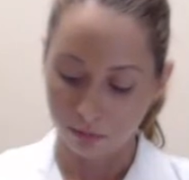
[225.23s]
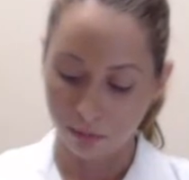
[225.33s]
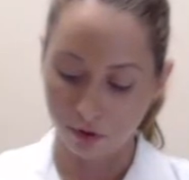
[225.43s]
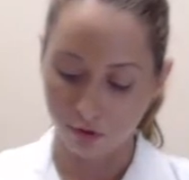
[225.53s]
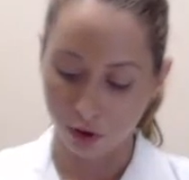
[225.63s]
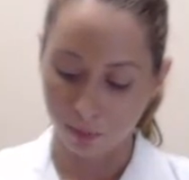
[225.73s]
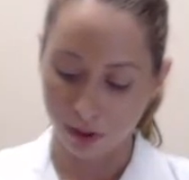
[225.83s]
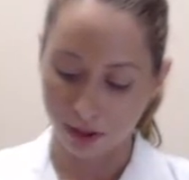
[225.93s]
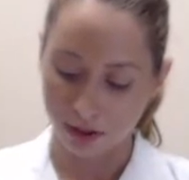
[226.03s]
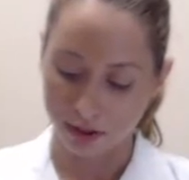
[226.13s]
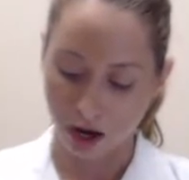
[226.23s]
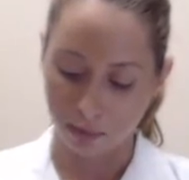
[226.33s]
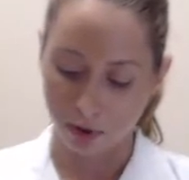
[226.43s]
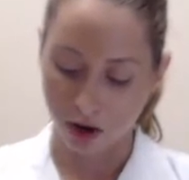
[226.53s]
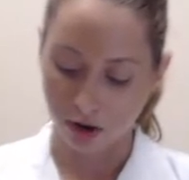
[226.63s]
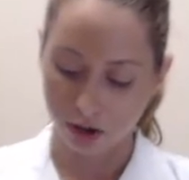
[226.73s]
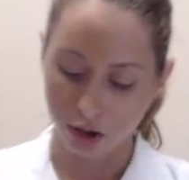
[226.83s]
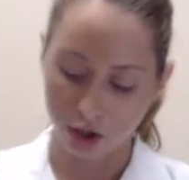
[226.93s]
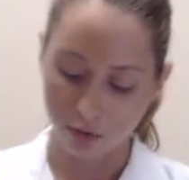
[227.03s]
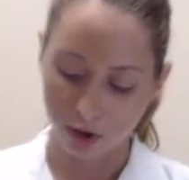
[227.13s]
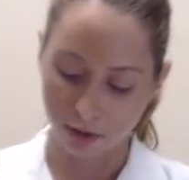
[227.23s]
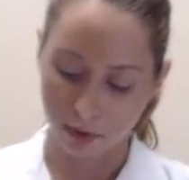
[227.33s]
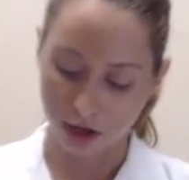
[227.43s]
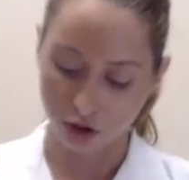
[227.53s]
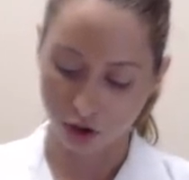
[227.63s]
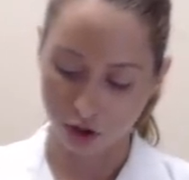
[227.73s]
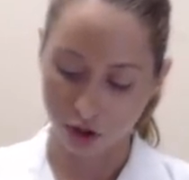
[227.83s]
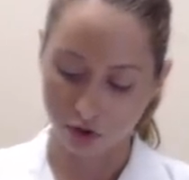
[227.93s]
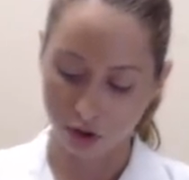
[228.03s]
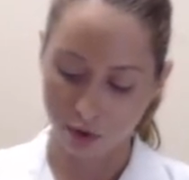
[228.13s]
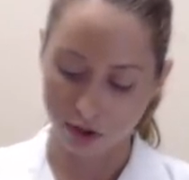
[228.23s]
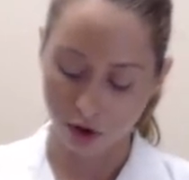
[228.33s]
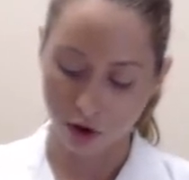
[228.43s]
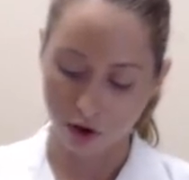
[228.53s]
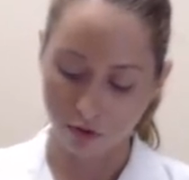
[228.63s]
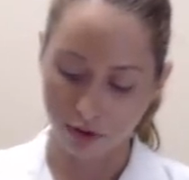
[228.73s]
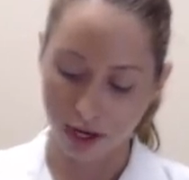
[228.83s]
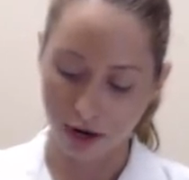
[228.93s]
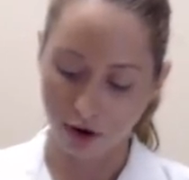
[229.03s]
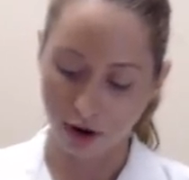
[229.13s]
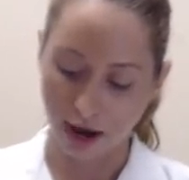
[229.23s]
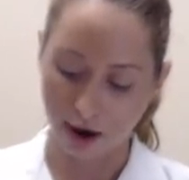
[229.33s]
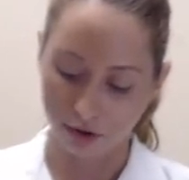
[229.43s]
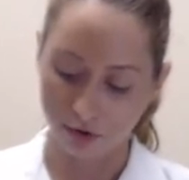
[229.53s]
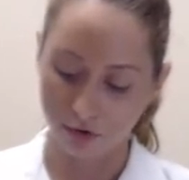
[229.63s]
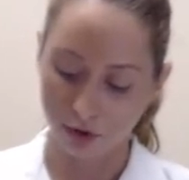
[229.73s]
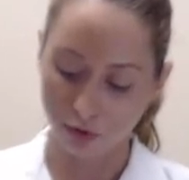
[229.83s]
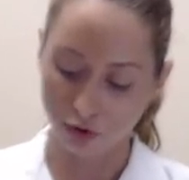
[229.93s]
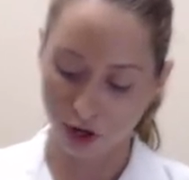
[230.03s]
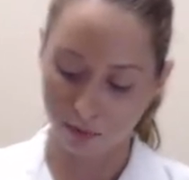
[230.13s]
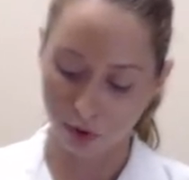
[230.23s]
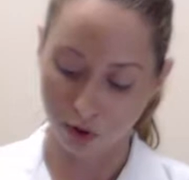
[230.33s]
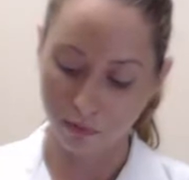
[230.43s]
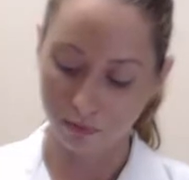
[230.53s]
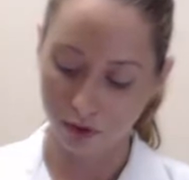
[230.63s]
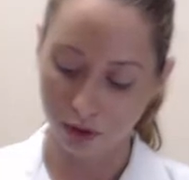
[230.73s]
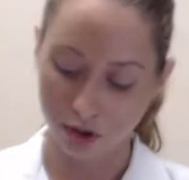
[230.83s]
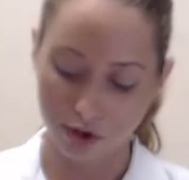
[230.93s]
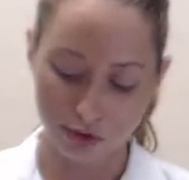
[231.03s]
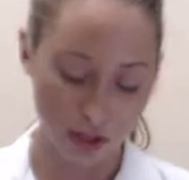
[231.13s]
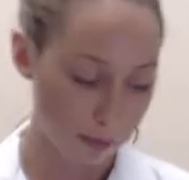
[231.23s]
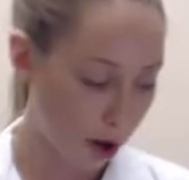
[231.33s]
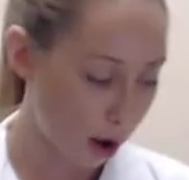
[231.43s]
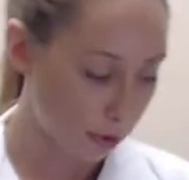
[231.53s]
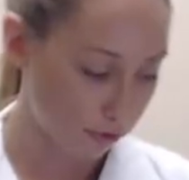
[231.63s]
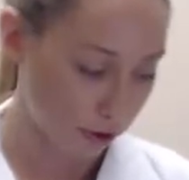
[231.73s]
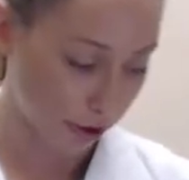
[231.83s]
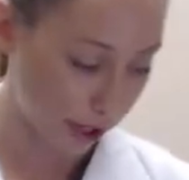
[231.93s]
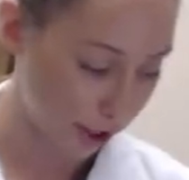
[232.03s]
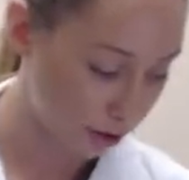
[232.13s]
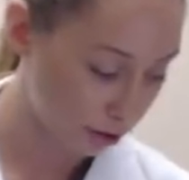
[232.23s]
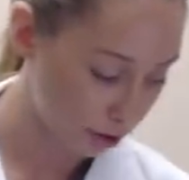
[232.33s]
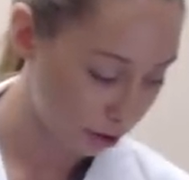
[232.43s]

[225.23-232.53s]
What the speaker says: Before putting the top on, you want to make sure you squeeze all the air out of your drain bulb using the palm of your hand,